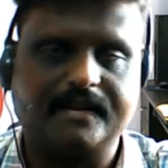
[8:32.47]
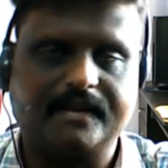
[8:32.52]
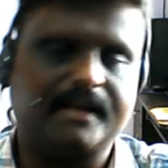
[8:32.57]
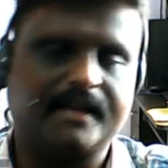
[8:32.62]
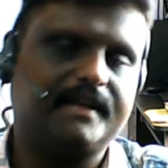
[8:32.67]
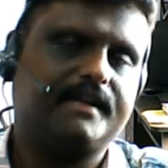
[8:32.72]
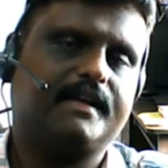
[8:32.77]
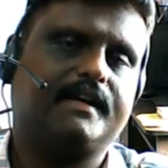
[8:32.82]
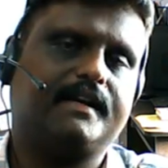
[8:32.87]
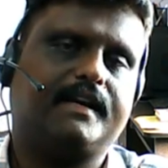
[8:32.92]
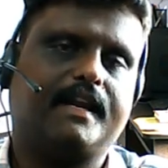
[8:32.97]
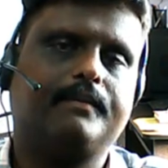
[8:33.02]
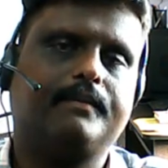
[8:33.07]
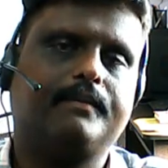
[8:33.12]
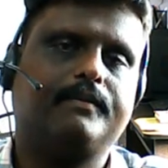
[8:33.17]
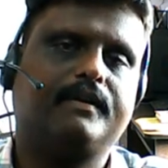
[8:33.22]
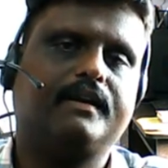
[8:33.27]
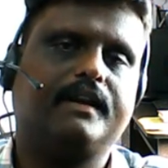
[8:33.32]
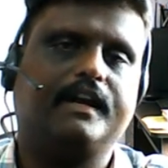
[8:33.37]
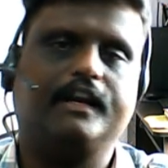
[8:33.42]
that
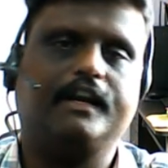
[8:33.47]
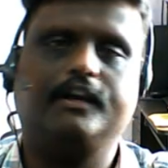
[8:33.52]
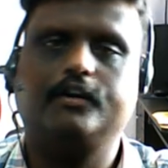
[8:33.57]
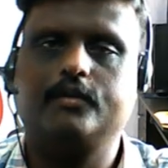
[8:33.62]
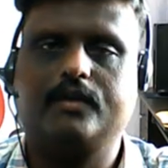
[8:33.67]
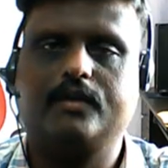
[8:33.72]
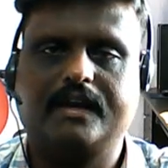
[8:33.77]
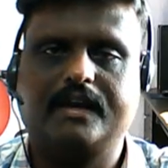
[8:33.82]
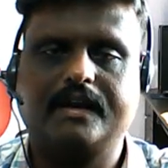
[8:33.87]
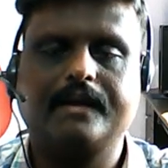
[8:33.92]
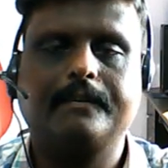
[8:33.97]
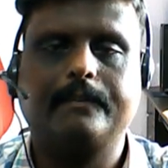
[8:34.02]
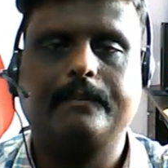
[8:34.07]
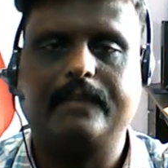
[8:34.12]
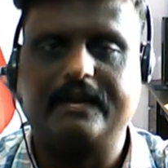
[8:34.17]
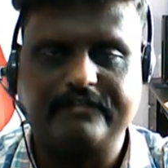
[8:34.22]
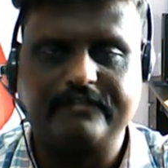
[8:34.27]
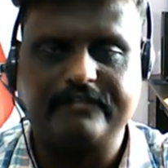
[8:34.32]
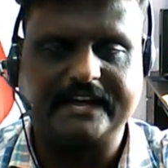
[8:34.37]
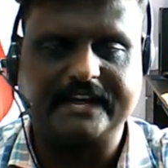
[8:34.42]
table into a
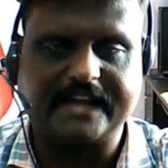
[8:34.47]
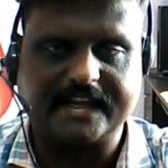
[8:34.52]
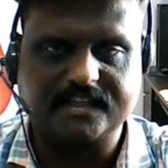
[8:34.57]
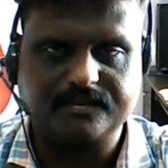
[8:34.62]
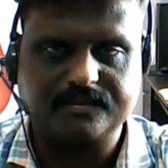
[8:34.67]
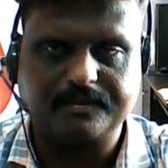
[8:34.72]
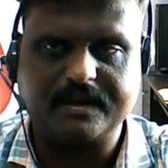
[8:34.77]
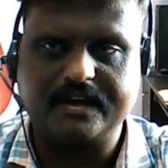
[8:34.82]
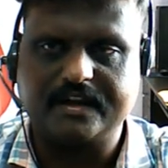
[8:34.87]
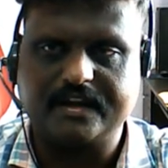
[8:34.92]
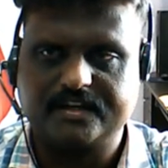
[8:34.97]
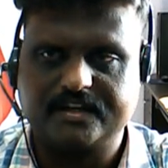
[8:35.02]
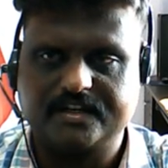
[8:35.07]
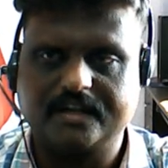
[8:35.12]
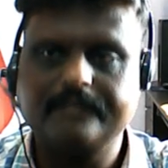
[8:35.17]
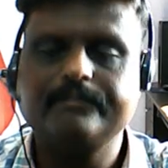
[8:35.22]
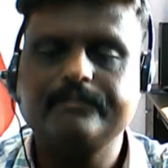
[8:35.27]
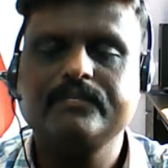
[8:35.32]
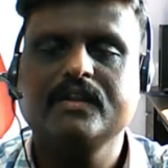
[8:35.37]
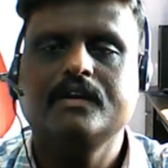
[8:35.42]
perfect
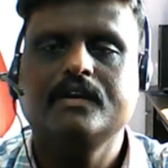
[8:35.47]
explanation,